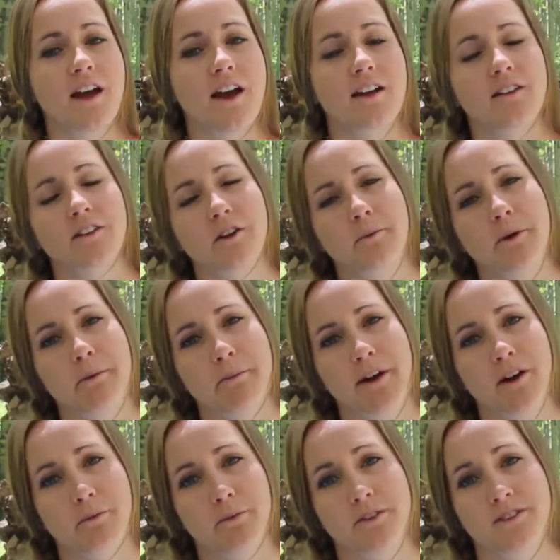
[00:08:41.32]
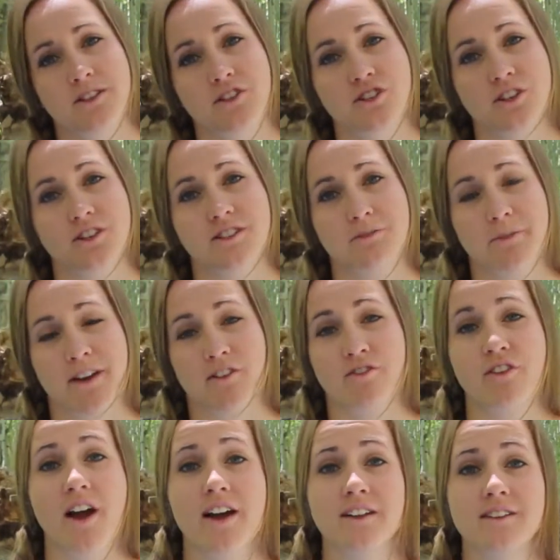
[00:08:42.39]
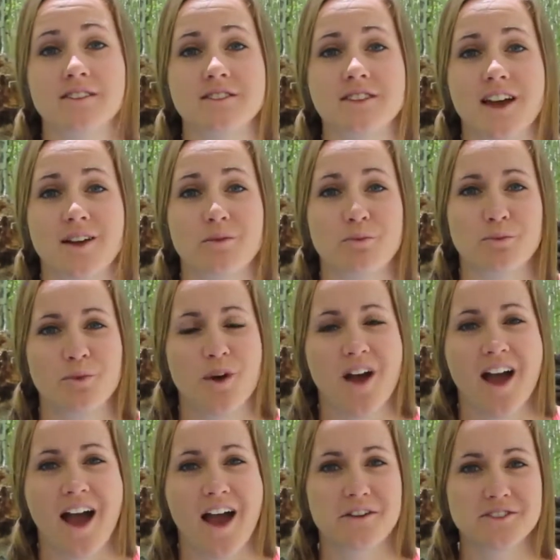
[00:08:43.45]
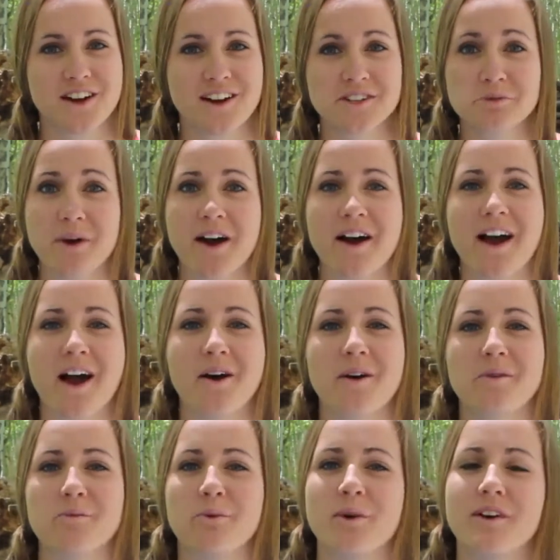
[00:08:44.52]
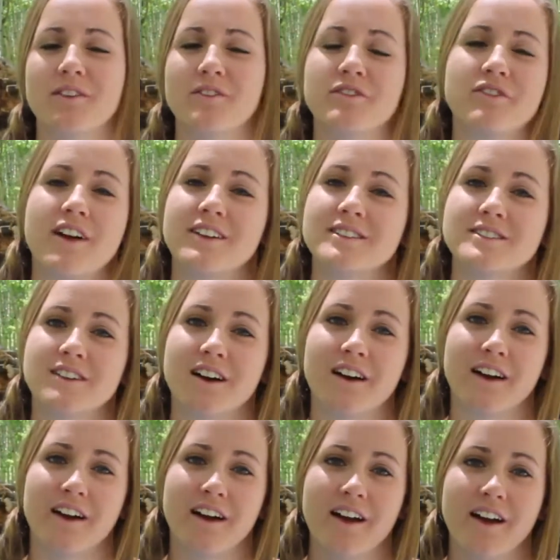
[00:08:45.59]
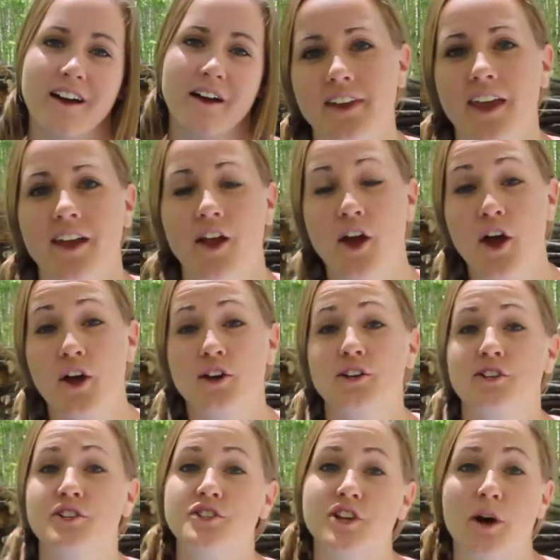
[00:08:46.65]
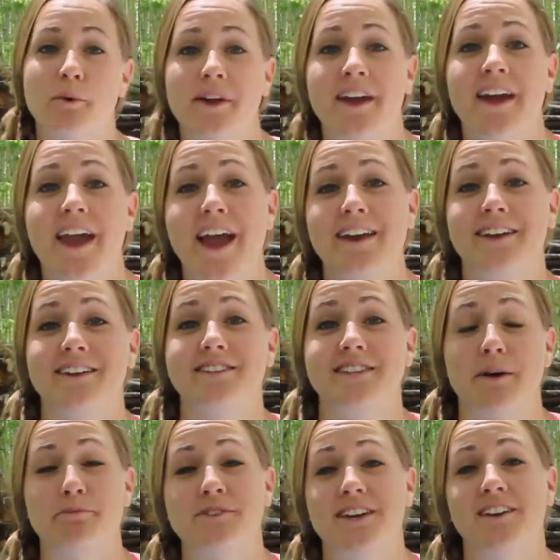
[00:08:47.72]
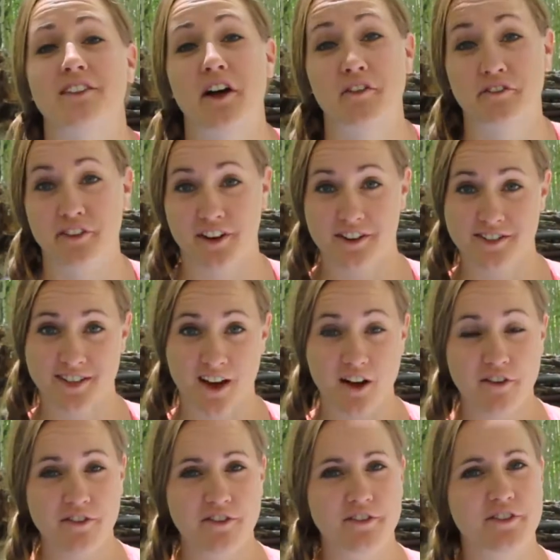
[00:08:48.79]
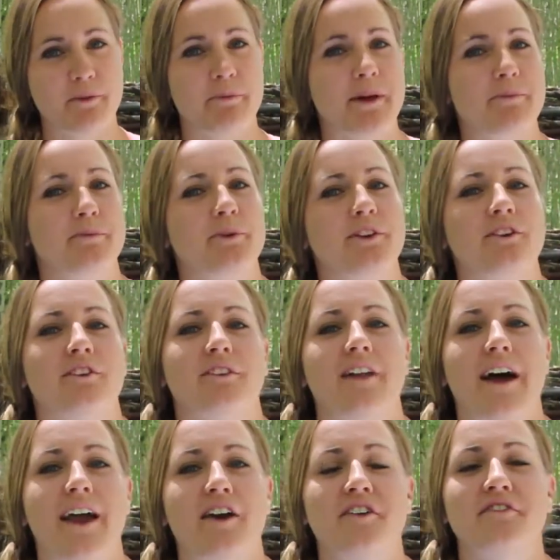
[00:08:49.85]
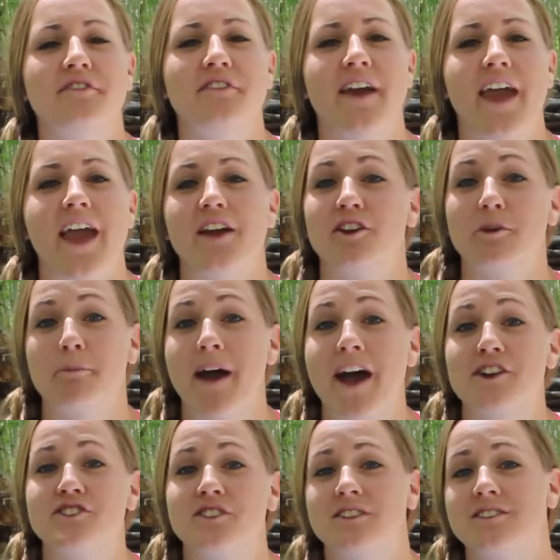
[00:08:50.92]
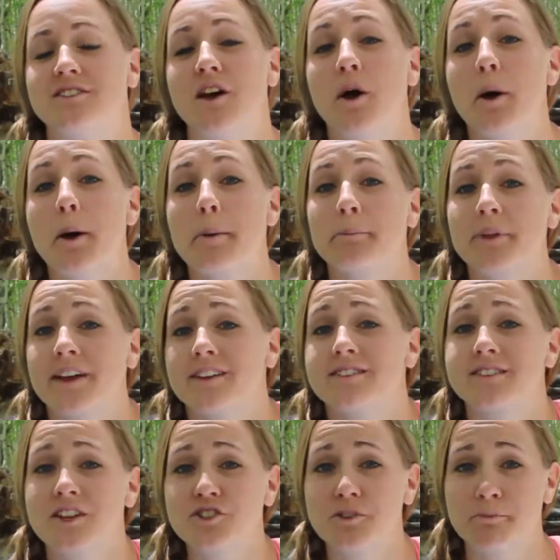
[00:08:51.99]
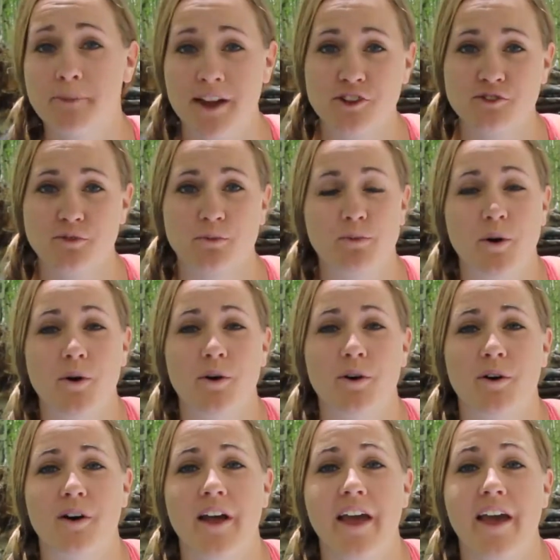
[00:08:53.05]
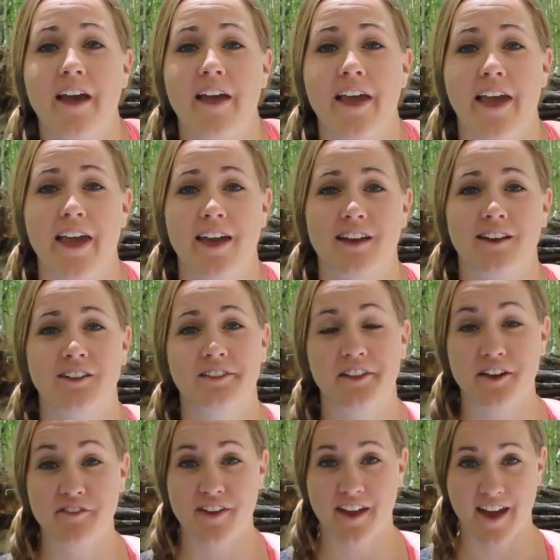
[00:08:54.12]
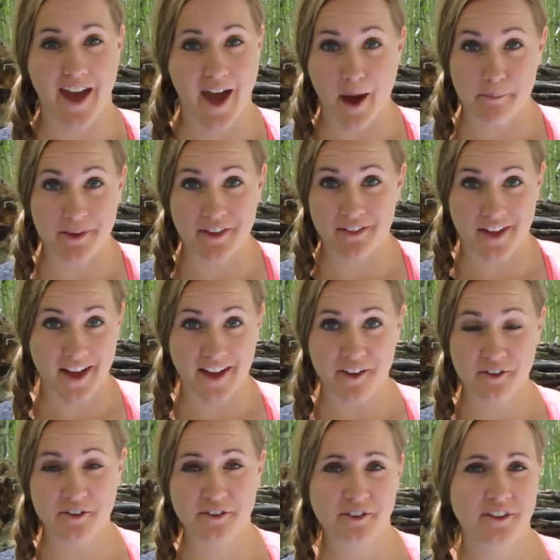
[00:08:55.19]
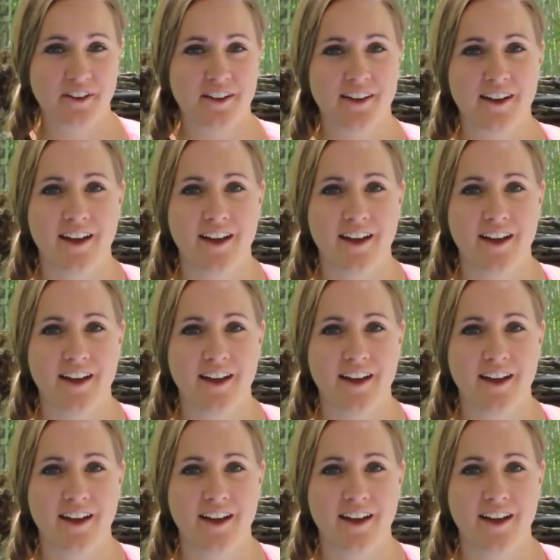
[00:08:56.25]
in a little bit better position to make friends, and I've talked about how important friends are. Showing and accepting love for yourself, the people in your life, and your passions plays such a major role in living a happy life.